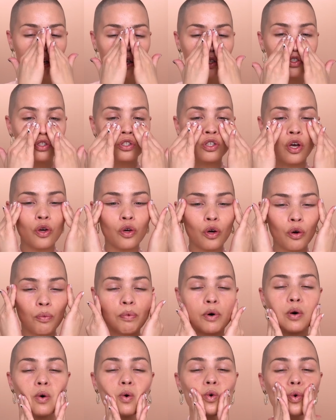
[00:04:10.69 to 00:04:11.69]
soak up
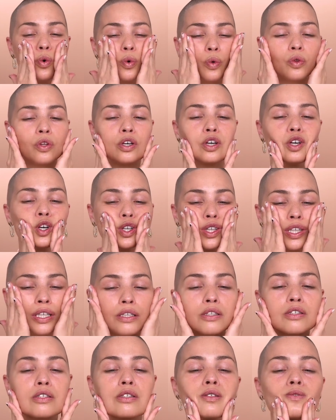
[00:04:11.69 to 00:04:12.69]
all the
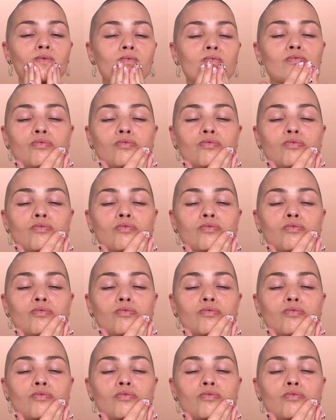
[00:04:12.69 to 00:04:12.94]
goodness.